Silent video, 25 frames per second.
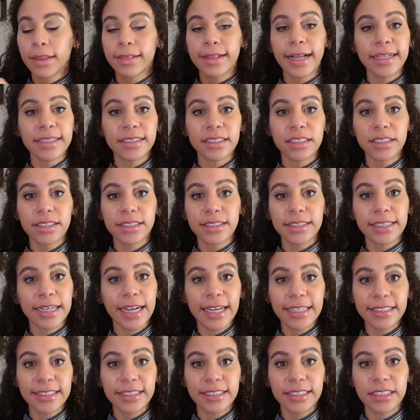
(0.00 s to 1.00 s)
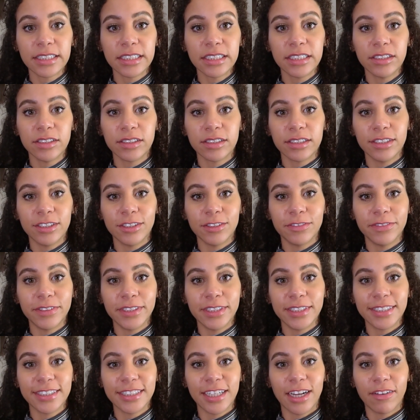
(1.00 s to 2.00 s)
That's just the nicest thing you can do for
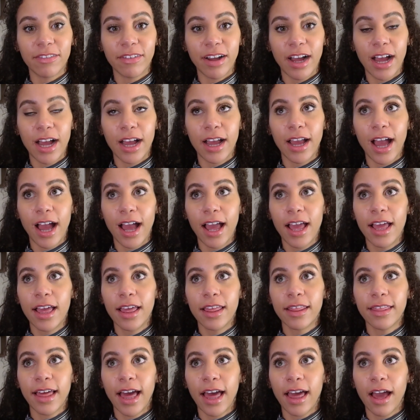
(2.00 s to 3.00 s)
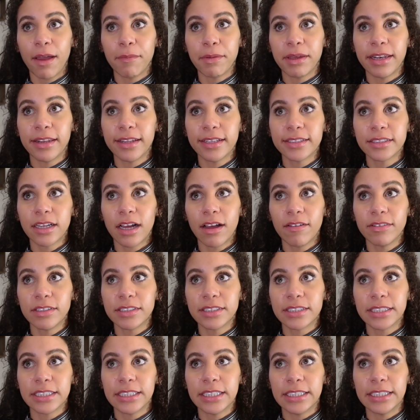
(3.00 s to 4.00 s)
yourself. I mean, this
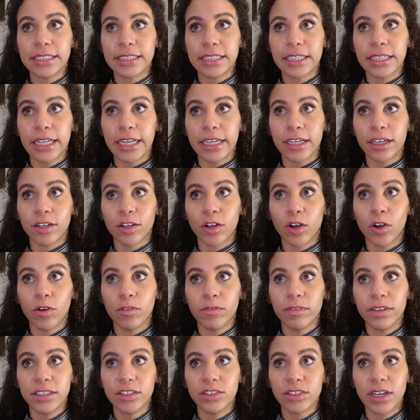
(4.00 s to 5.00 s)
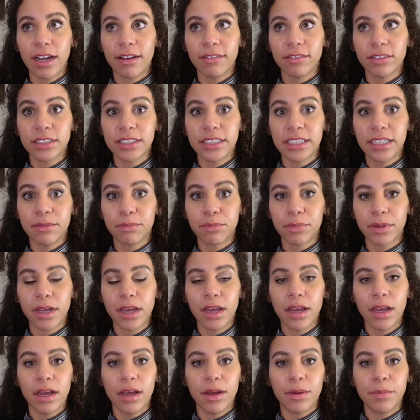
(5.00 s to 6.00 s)
obviously isn't like a COVID travel tip,
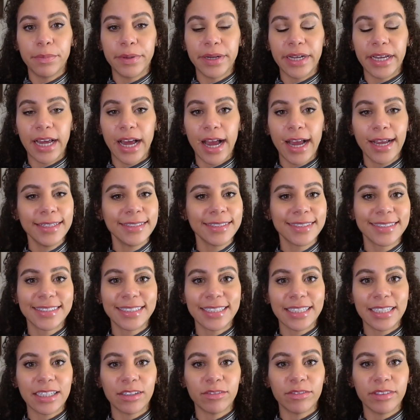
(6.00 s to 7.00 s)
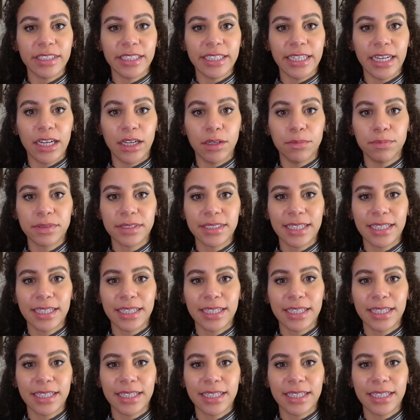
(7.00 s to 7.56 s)
but I just think it really helps